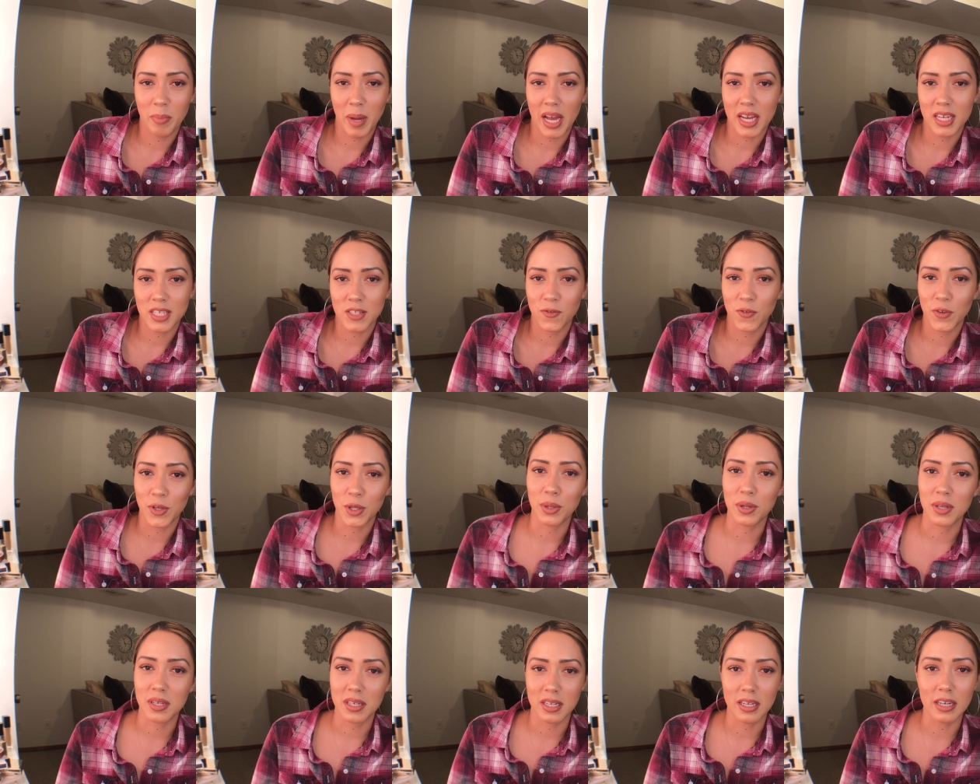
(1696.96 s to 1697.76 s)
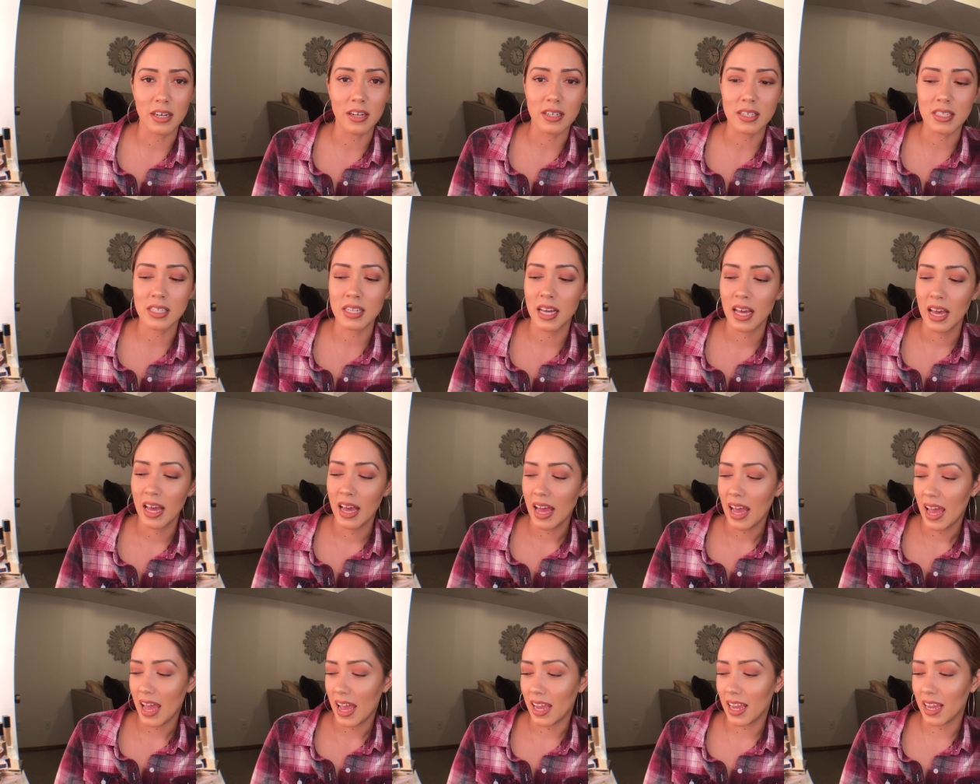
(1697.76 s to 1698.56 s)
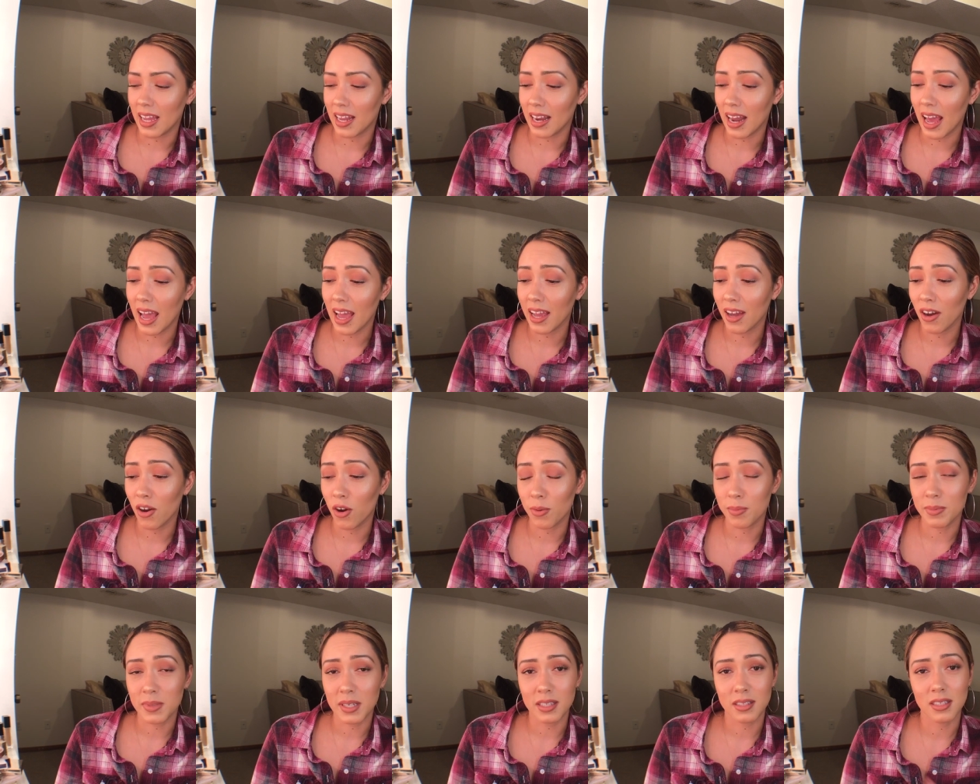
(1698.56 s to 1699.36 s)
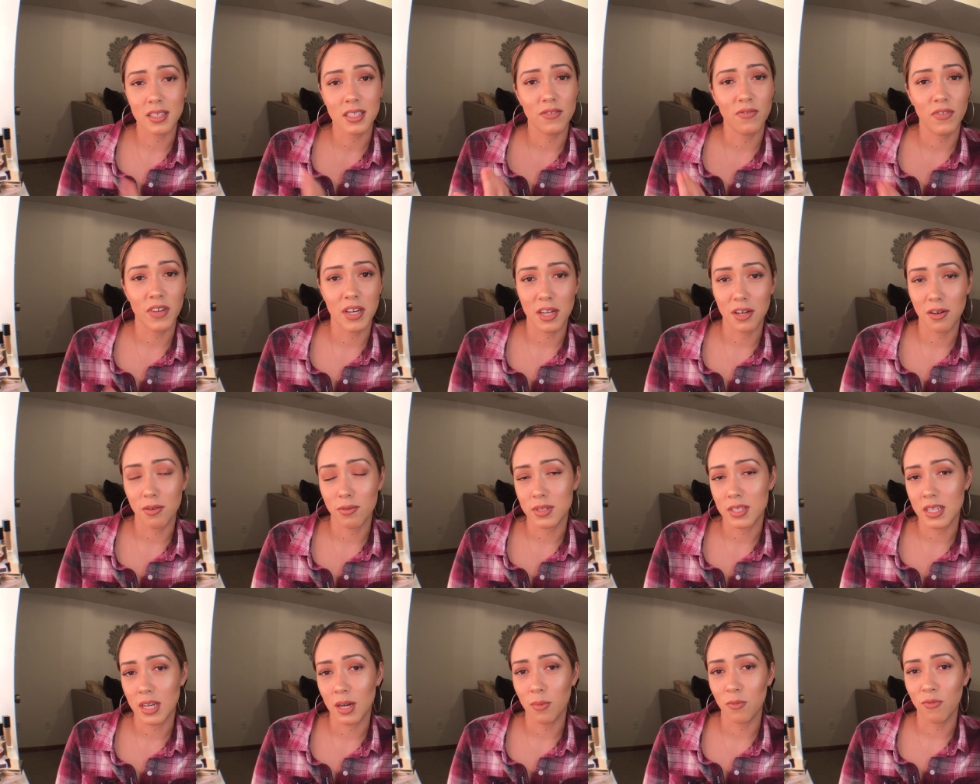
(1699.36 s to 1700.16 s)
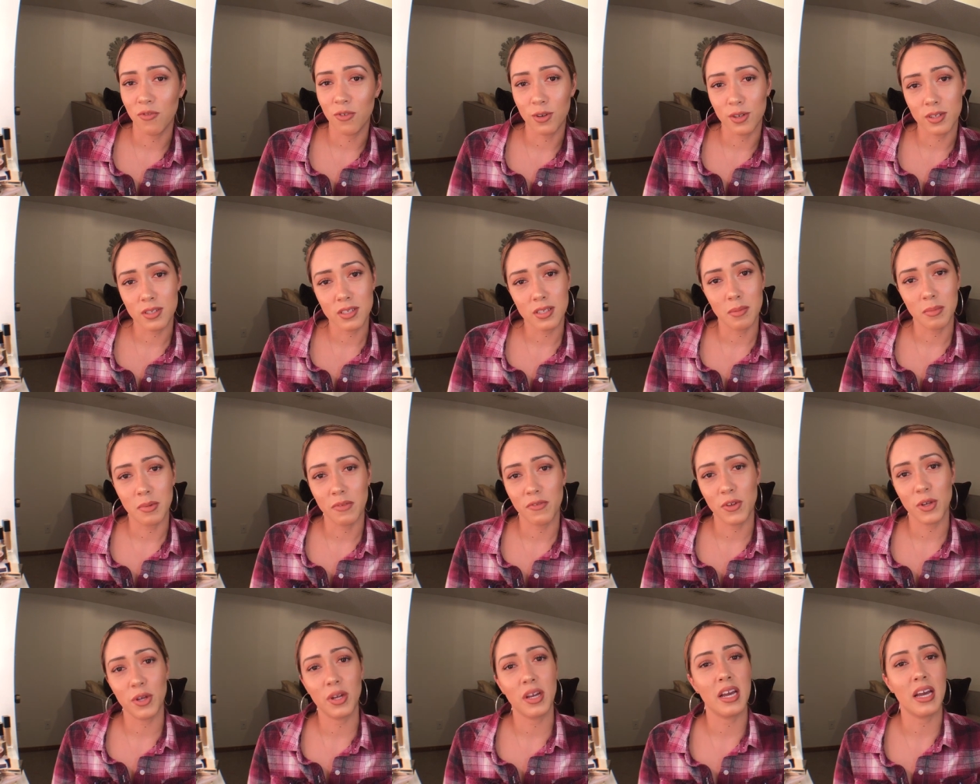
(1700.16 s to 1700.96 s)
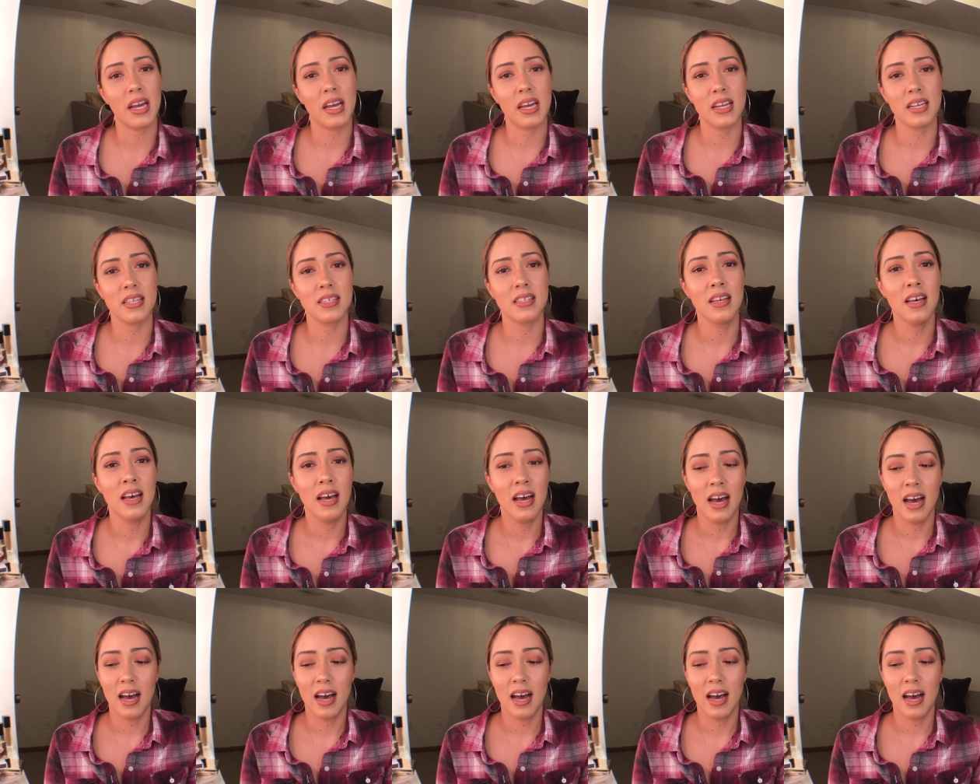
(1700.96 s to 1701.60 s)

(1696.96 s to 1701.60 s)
past few years. And I hope that this video was helpful to some of you guys.